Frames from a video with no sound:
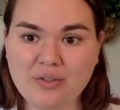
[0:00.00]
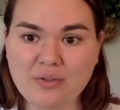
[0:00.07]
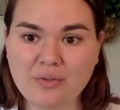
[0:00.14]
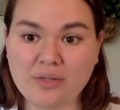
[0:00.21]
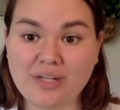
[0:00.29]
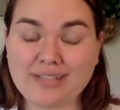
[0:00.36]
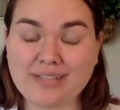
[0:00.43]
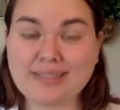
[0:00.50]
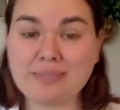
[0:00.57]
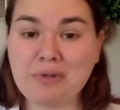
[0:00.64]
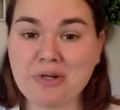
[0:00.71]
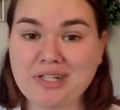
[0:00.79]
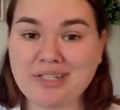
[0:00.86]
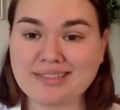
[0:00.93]
Or an
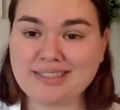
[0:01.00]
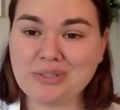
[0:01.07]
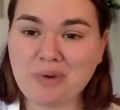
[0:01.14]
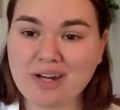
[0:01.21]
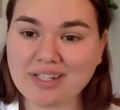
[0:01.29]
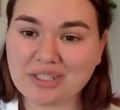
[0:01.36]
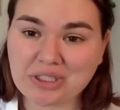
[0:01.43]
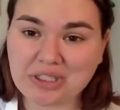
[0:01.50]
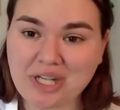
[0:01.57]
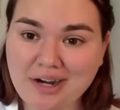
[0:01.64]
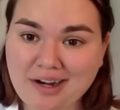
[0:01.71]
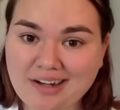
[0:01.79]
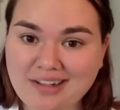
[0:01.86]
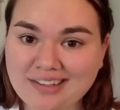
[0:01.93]
experience you want to
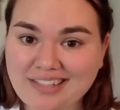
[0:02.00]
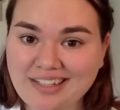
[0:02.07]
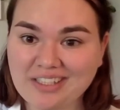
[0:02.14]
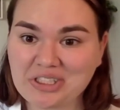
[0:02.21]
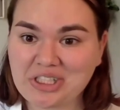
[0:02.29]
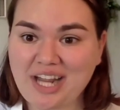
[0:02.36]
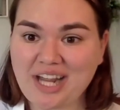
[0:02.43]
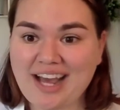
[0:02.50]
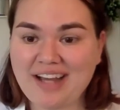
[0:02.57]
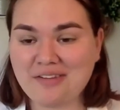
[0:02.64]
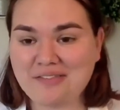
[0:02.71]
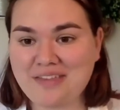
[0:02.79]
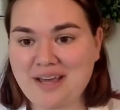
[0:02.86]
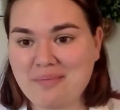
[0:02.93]
share in the chat
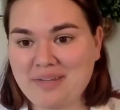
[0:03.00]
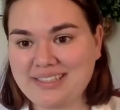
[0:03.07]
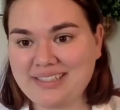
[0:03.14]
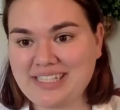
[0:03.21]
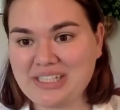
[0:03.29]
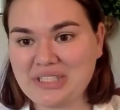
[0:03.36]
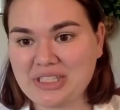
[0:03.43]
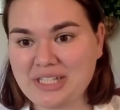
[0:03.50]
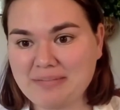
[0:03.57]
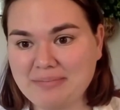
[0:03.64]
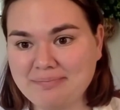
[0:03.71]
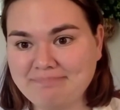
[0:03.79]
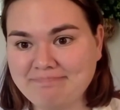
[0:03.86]
of that meditation?